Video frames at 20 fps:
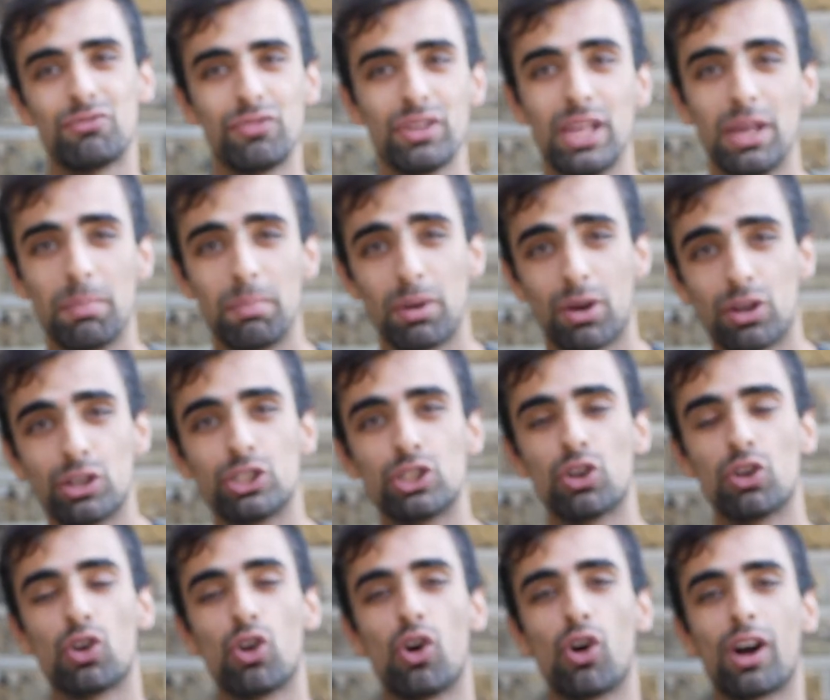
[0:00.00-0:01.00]
feet, because
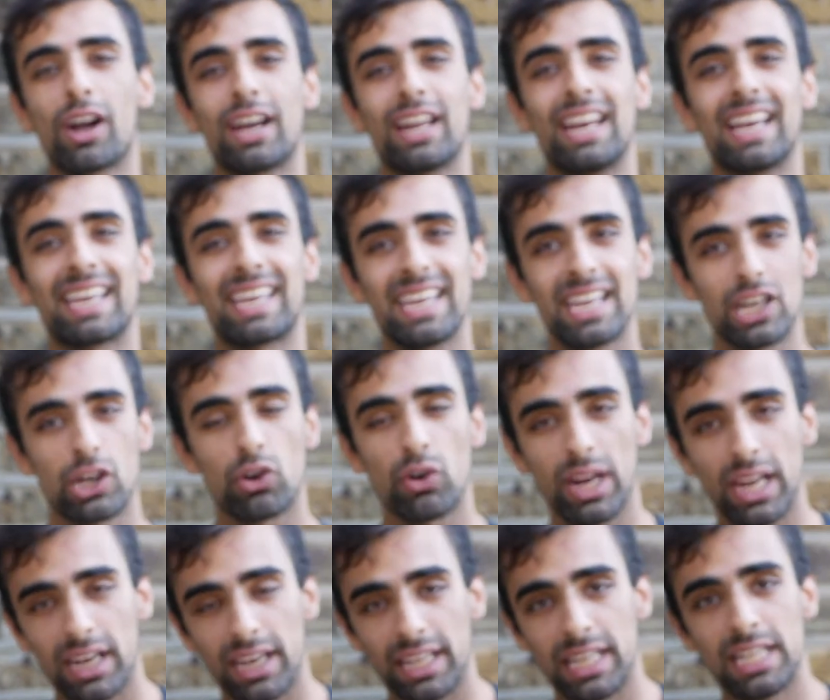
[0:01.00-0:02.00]
you're not gonna kick
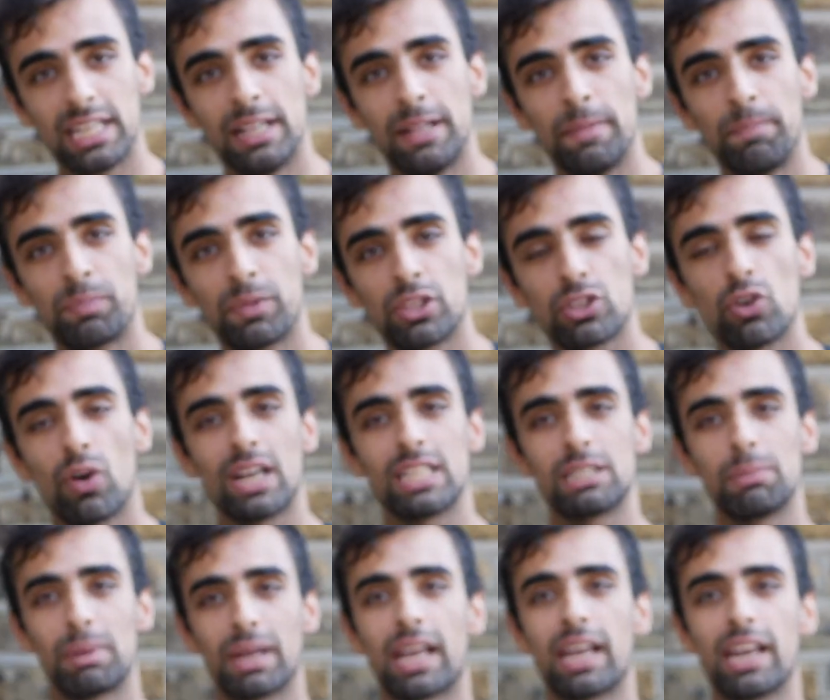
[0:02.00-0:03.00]
correctly. So
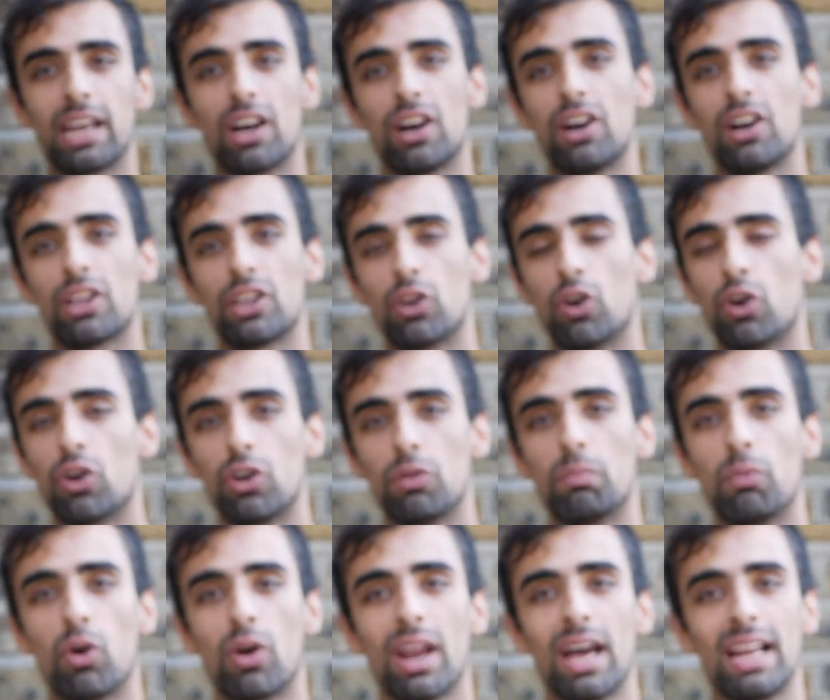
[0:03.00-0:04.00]
as a beginner, you're
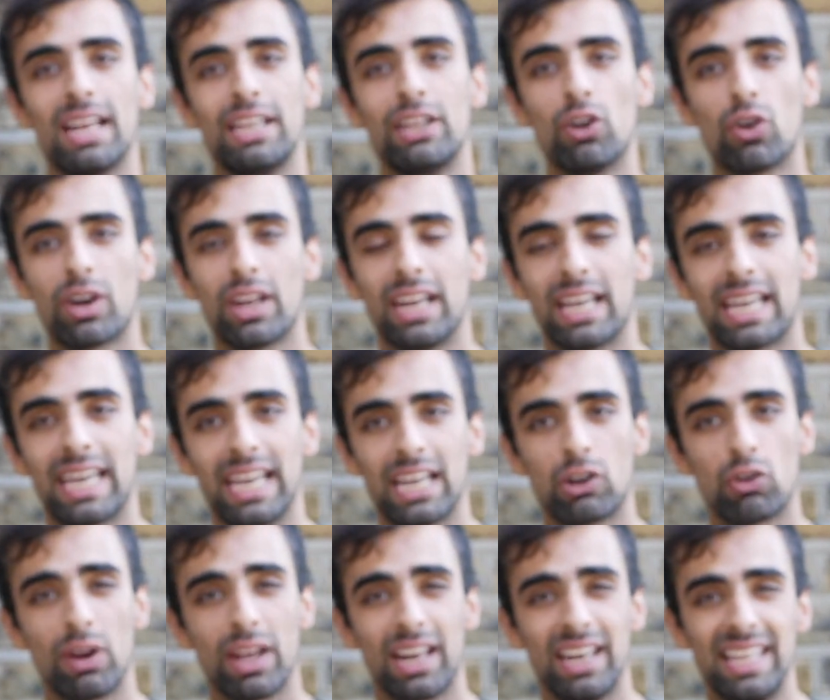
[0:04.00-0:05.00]
more likely not going to kick
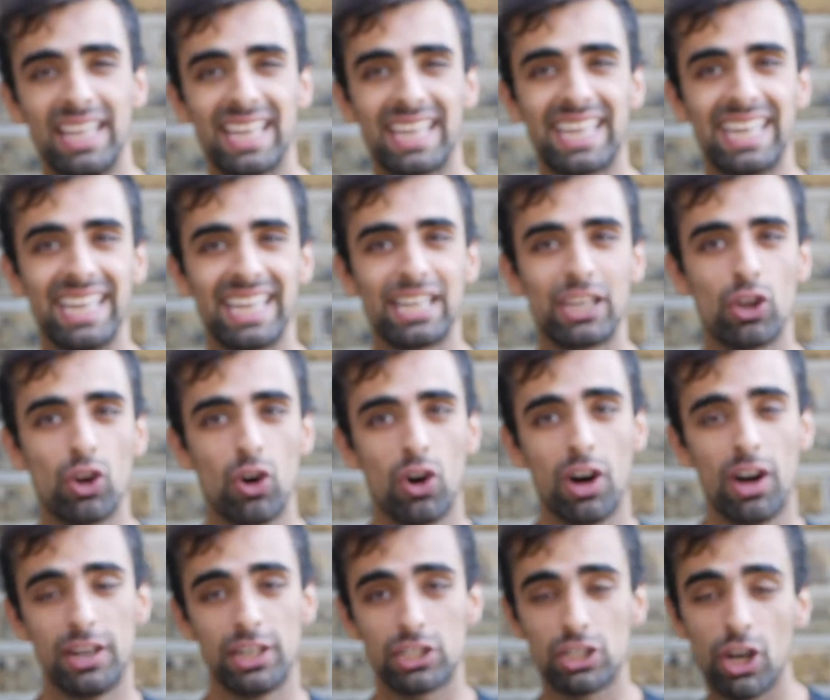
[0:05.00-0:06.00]
correctly
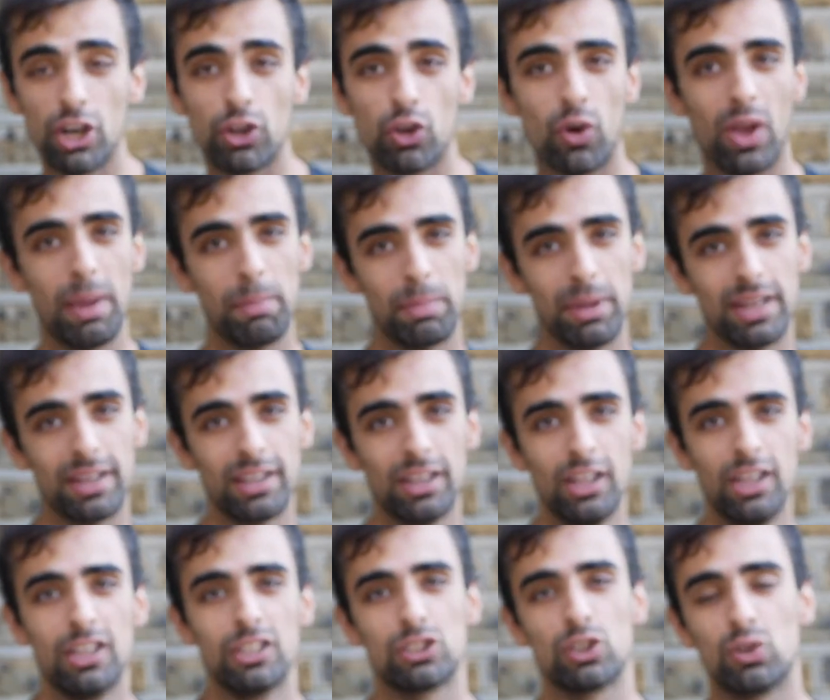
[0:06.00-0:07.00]
and turn your hip in.
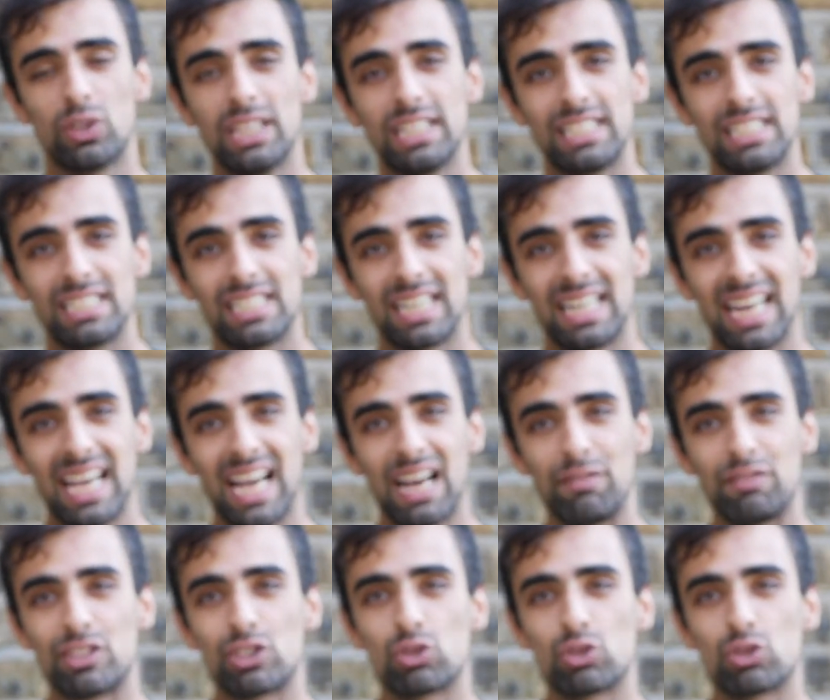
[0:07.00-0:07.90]
So this is going to have